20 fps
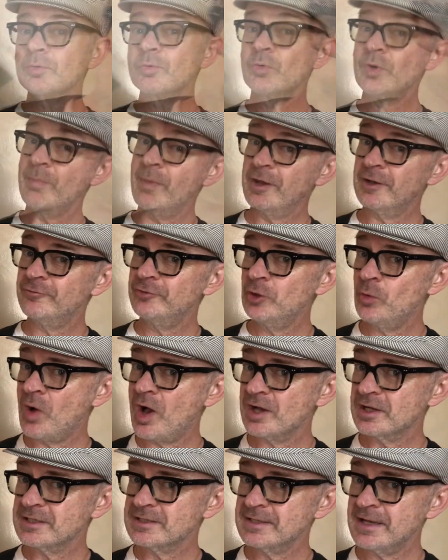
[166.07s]
We met a few
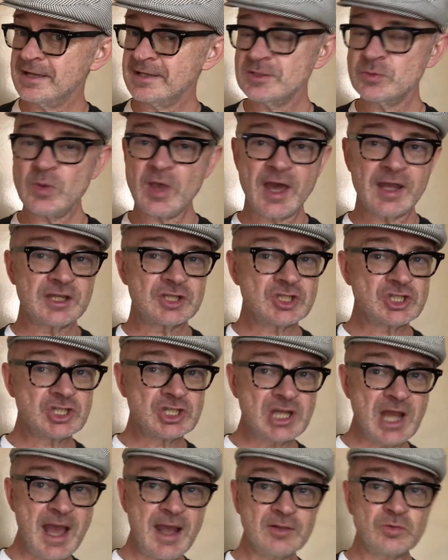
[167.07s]
architects, we had a
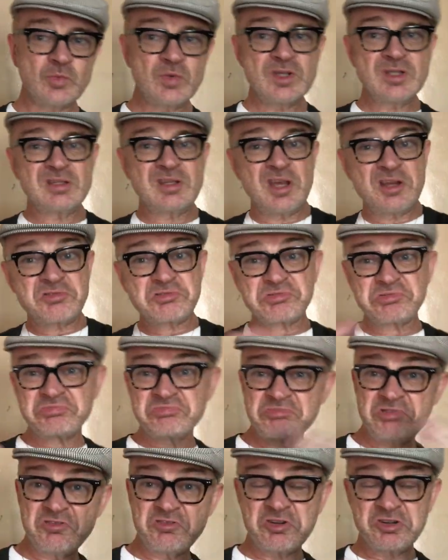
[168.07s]
chat, we said,
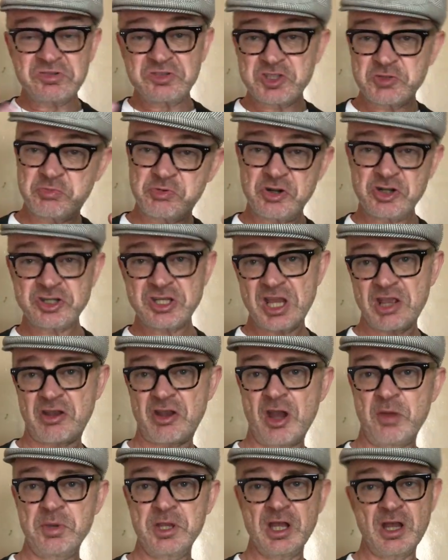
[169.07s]
we've got this project
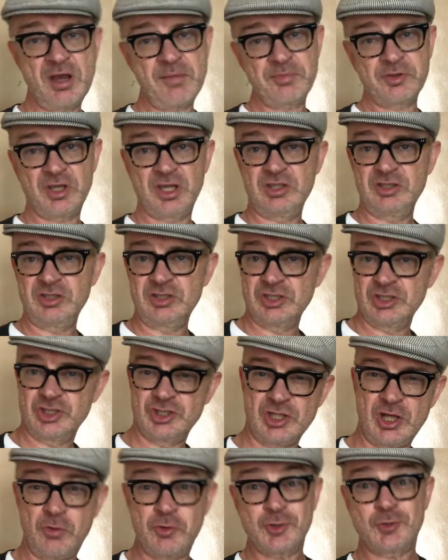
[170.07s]
coming up, can you
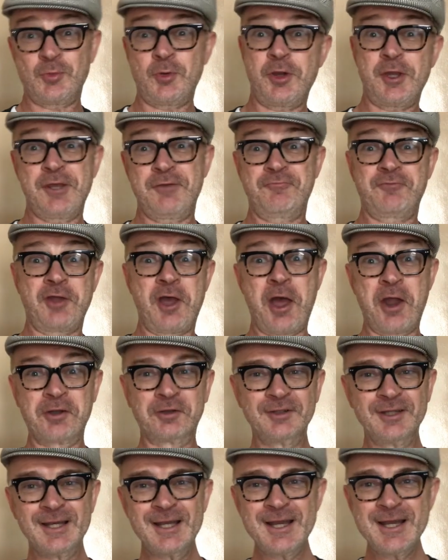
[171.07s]
show us what you've done?
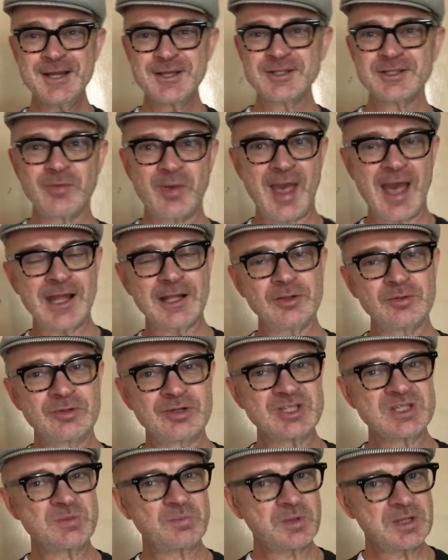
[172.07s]
So we had a look at
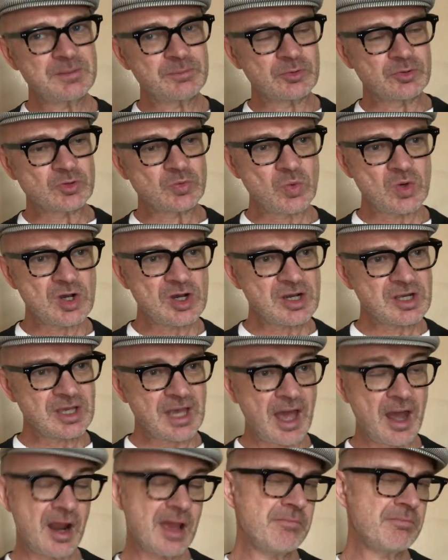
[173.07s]
some people's work,
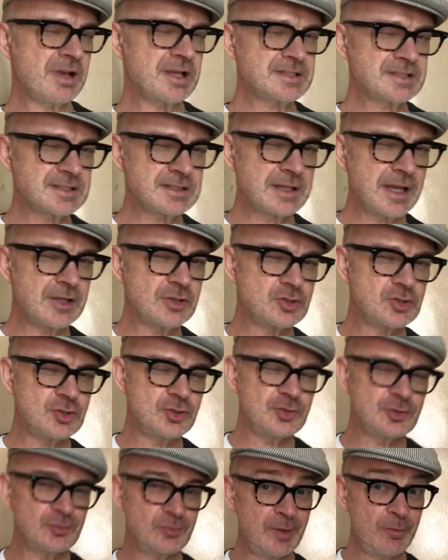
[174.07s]
and I must say
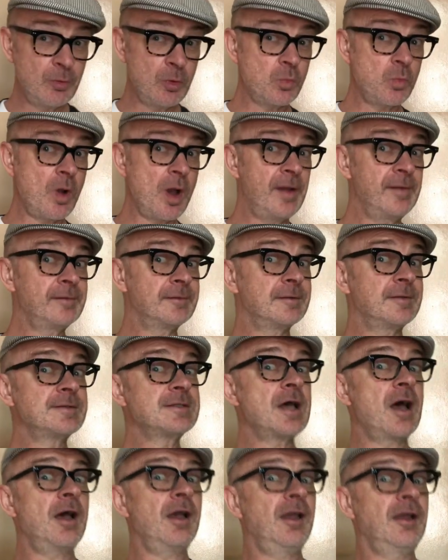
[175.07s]
too, we were wined and
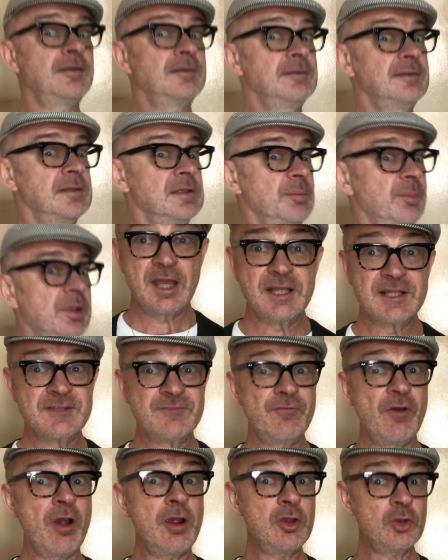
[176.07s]
dined a little bit. It's
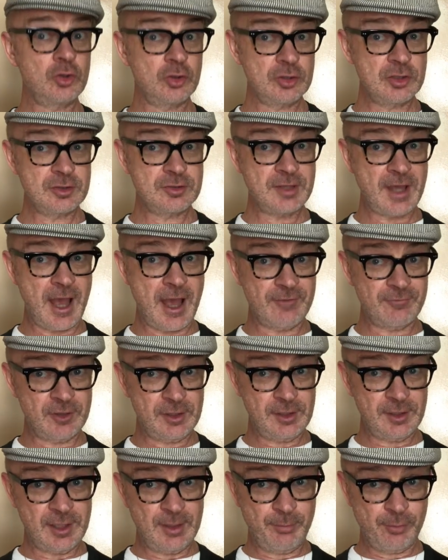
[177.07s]
very good to have
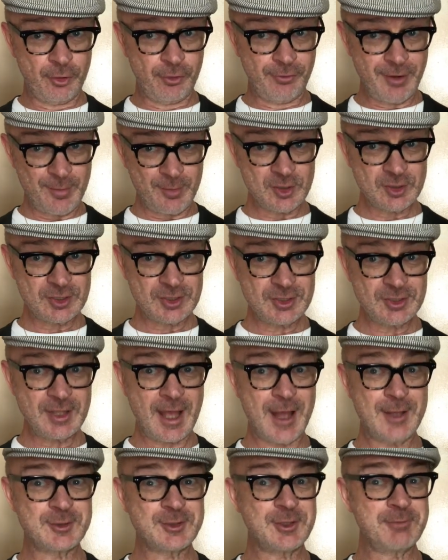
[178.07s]
clear parameters
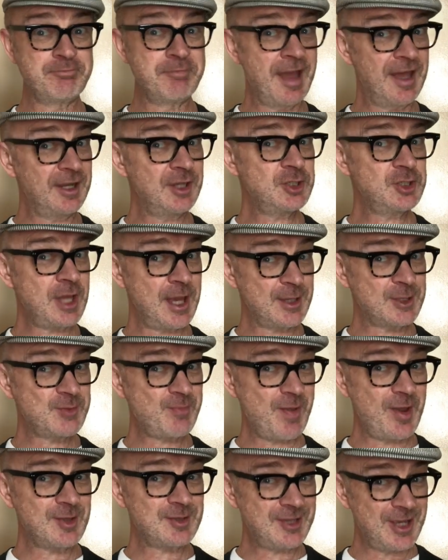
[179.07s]
and to manage
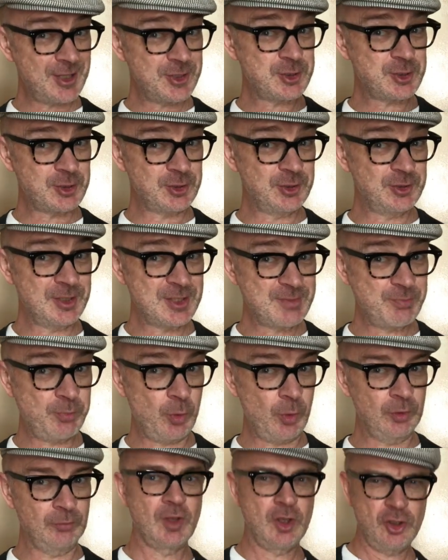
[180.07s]
expectation at this point.